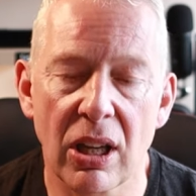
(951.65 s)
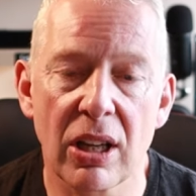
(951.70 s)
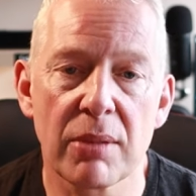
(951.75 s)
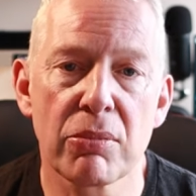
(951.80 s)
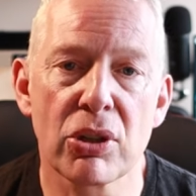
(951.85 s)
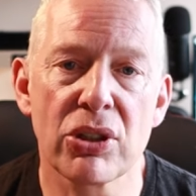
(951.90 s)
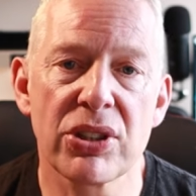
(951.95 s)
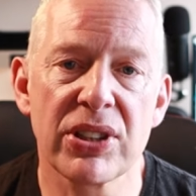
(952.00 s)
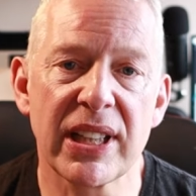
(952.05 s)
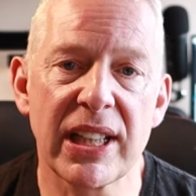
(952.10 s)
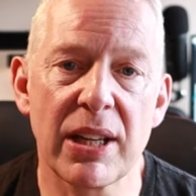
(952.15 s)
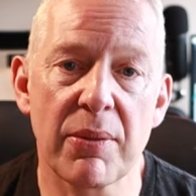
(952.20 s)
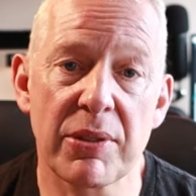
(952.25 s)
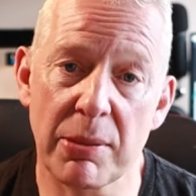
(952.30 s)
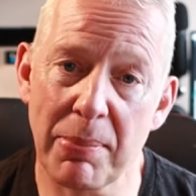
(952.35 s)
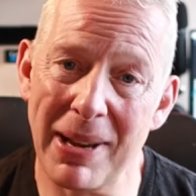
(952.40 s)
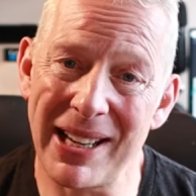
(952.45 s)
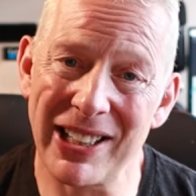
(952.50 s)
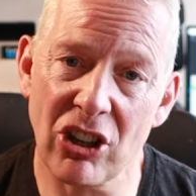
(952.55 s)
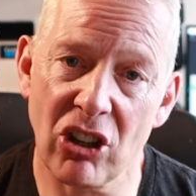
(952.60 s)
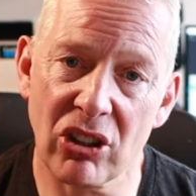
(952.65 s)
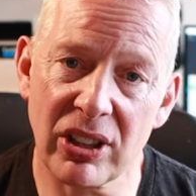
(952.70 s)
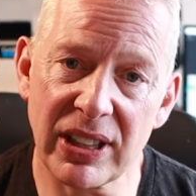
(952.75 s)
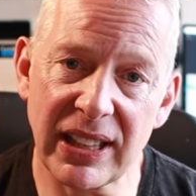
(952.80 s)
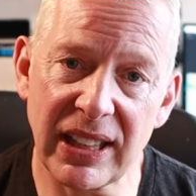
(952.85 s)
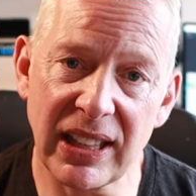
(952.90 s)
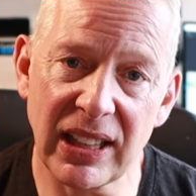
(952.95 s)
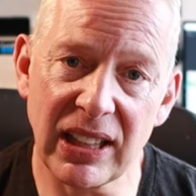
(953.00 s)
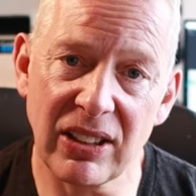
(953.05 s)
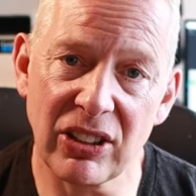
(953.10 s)
On Monday, it was a bank
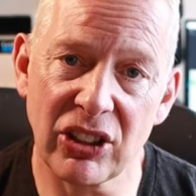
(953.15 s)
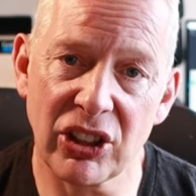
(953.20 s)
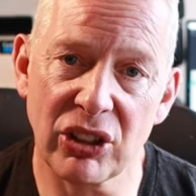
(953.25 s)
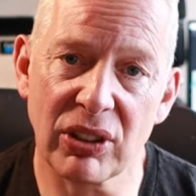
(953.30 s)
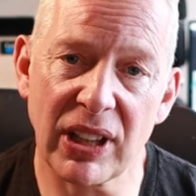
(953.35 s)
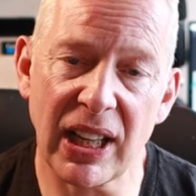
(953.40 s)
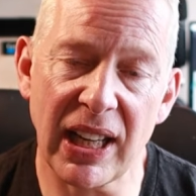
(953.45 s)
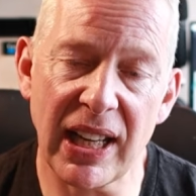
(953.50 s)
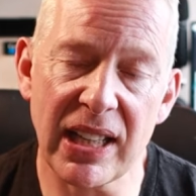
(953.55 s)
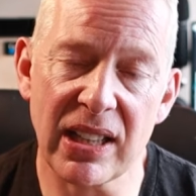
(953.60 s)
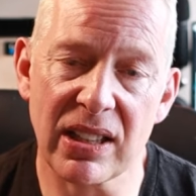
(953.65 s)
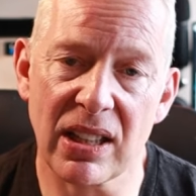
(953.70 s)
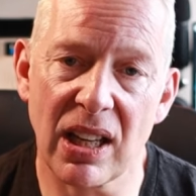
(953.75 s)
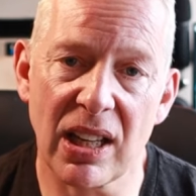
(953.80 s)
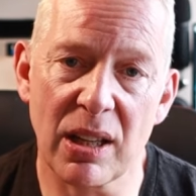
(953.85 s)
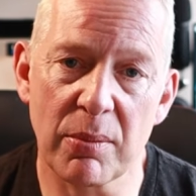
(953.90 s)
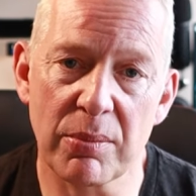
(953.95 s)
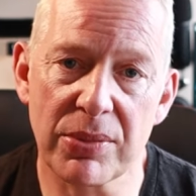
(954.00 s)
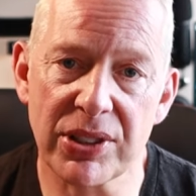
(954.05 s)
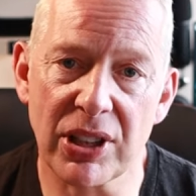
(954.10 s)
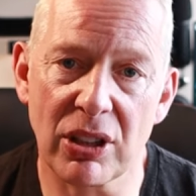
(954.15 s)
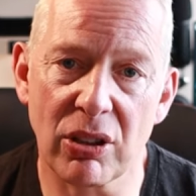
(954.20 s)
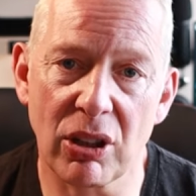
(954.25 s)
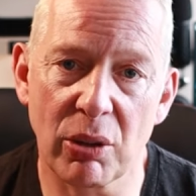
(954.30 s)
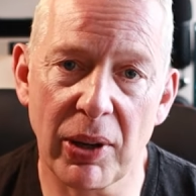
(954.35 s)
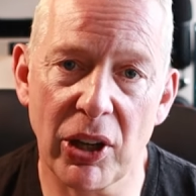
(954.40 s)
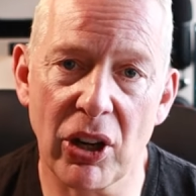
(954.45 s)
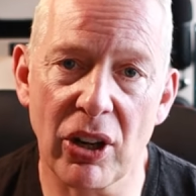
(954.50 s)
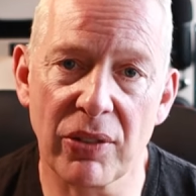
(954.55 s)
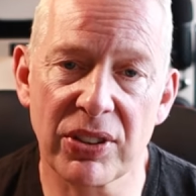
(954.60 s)
holiday here in the UK, um, so
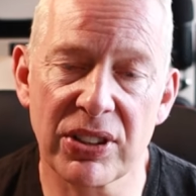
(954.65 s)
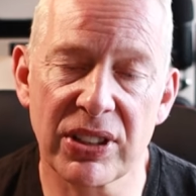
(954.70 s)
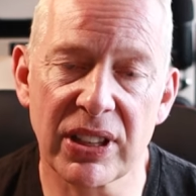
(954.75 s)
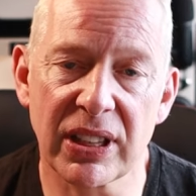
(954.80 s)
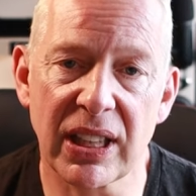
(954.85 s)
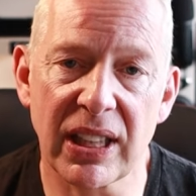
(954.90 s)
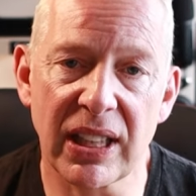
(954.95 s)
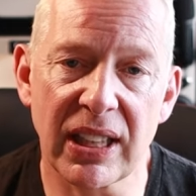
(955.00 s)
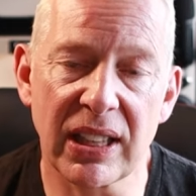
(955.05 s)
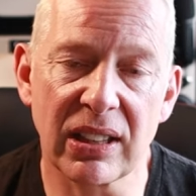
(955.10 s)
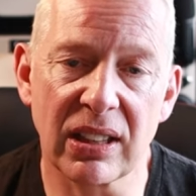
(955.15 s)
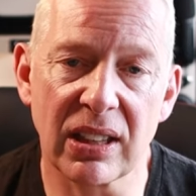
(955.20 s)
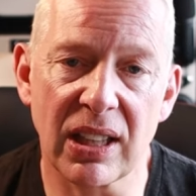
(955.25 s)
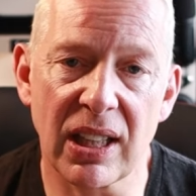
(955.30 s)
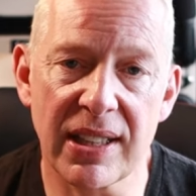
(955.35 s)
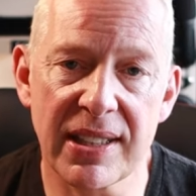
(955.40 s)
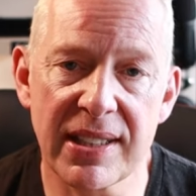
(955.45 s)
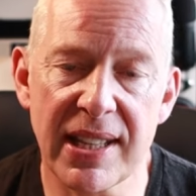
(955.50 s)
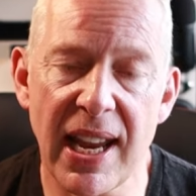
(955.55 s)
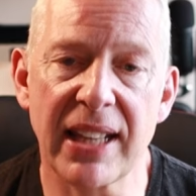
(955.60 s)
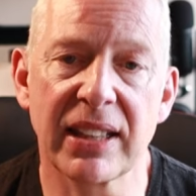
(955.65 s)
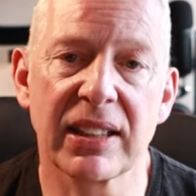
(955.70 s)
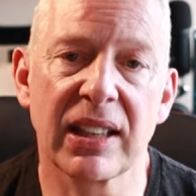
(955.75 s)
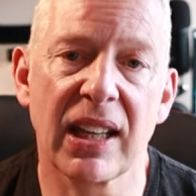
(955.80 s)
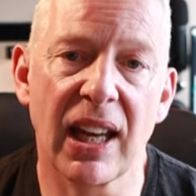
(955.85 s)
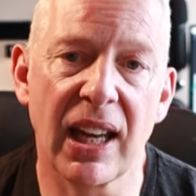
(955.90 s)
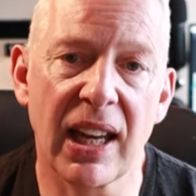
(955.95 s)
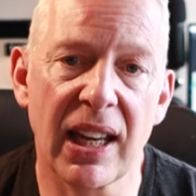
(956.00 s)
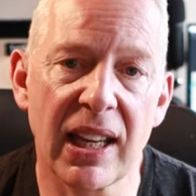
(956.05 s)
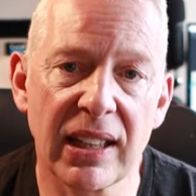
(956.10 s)
I went off and did a, a
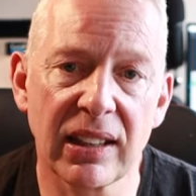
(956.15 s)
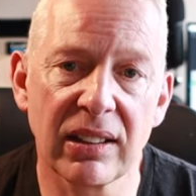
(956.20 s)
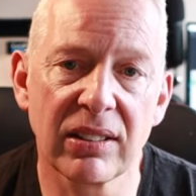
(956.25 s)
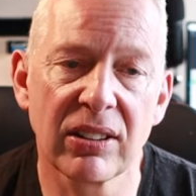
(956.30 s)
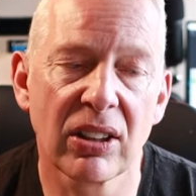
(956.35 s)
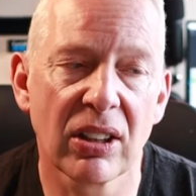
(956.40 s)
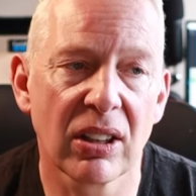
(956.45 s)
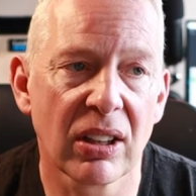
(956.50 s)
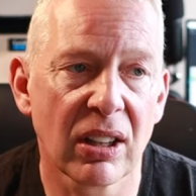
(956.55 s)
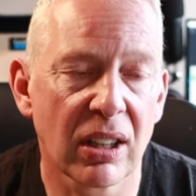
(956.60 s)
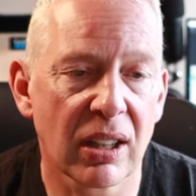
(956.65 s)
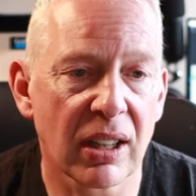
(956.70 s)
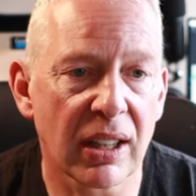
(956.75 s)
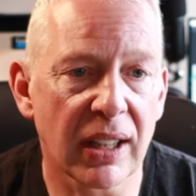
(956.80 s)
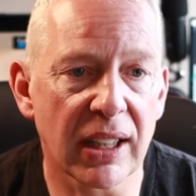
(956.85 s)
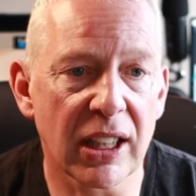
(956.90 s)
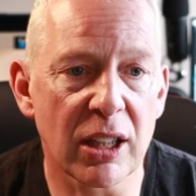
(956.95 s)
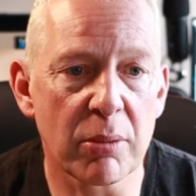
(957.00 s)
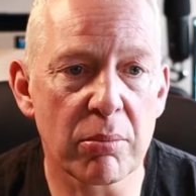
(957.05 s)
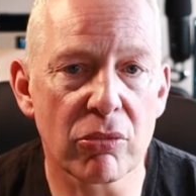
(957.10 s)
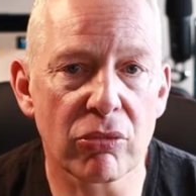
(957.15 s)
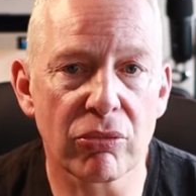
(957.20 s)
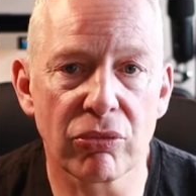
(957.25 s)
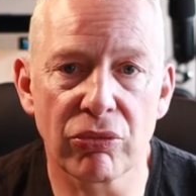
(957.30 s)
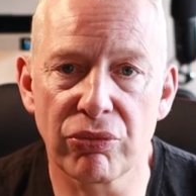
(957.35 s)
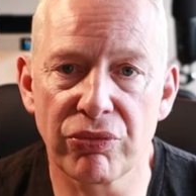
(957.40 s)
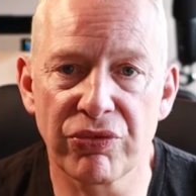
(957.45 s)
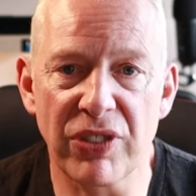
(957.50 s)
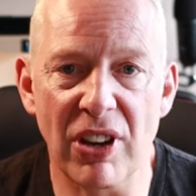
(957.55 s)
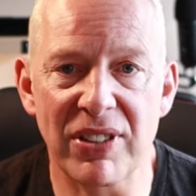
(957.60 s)
10k, um,
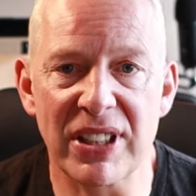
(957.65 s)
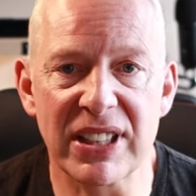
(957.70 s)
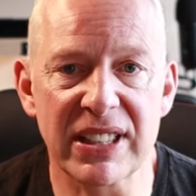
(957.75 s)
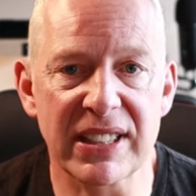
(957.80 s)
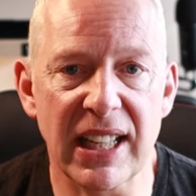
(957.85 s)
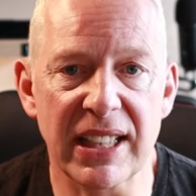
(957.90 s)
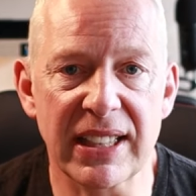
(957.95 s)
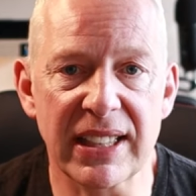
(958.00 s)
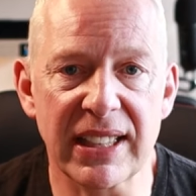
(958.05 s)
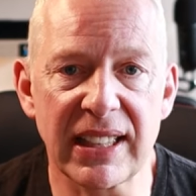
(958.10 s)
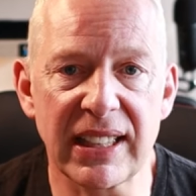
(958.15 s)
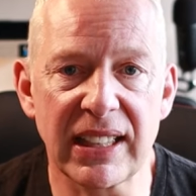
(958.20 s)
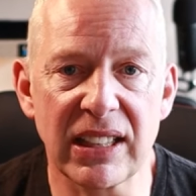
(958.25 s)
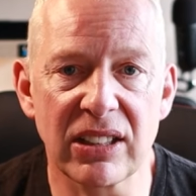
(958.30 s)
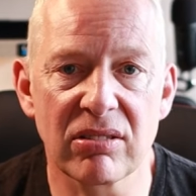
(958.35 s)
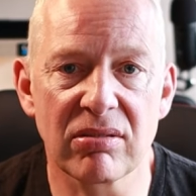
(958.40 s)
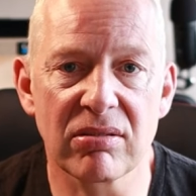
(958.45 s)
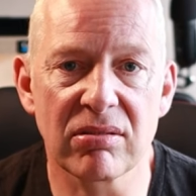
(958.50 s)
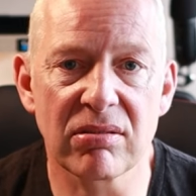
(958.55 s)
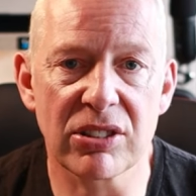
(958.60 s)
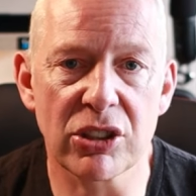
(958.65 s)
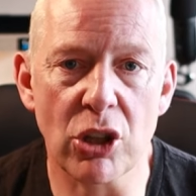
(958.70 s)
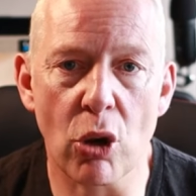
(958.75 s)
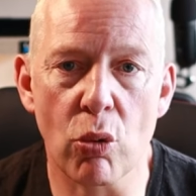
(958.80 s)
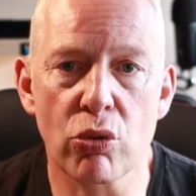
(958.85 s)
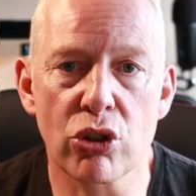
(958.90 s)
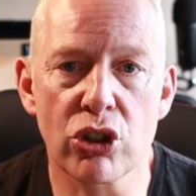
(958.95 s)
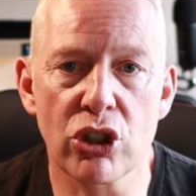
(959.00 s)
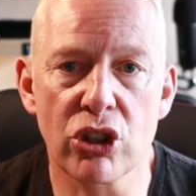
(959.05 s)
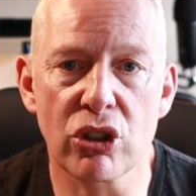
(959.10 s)
very steady
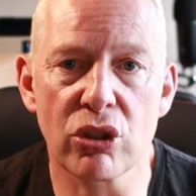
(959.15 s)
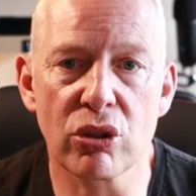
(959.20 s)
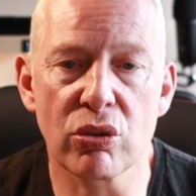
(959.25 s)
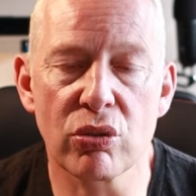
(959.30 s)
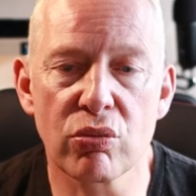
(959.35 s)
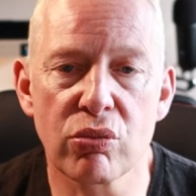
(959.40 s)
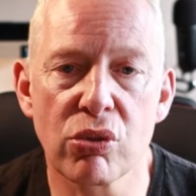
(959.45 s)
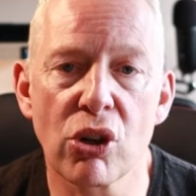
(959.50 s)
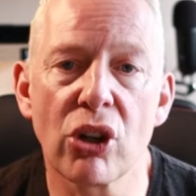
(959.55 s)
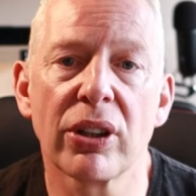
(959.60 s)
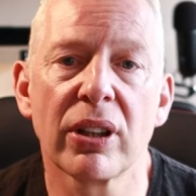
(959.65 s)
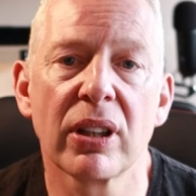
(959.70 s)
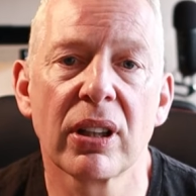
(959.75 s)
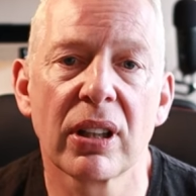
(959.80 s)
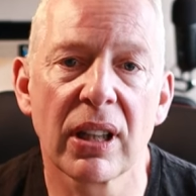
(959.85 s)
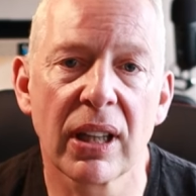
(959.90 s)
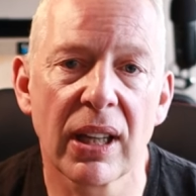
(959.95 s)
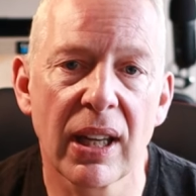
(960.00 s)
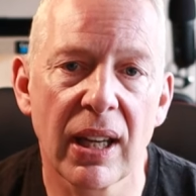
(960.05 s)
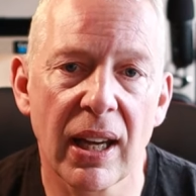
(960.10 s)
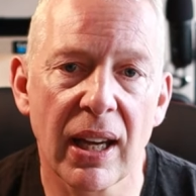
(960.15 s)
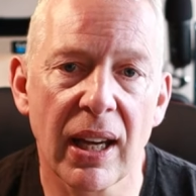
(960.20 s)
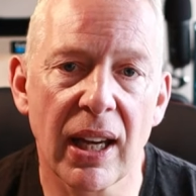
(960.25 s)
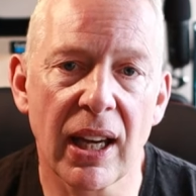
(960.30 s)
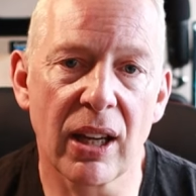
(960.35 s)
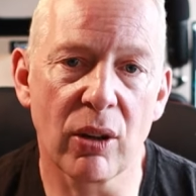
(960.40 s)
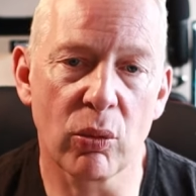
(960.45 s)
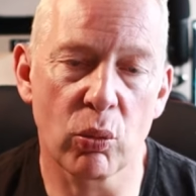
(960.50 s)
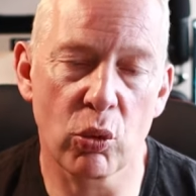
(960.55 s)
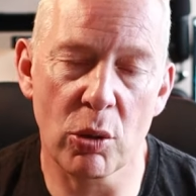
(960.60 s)
zone two run.
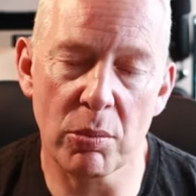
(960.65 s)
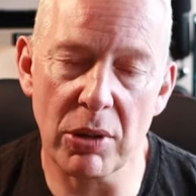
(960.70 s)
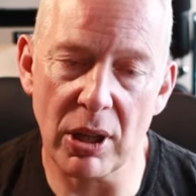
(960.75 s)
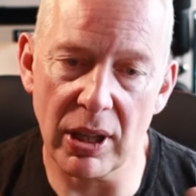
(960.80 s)
Uh, wore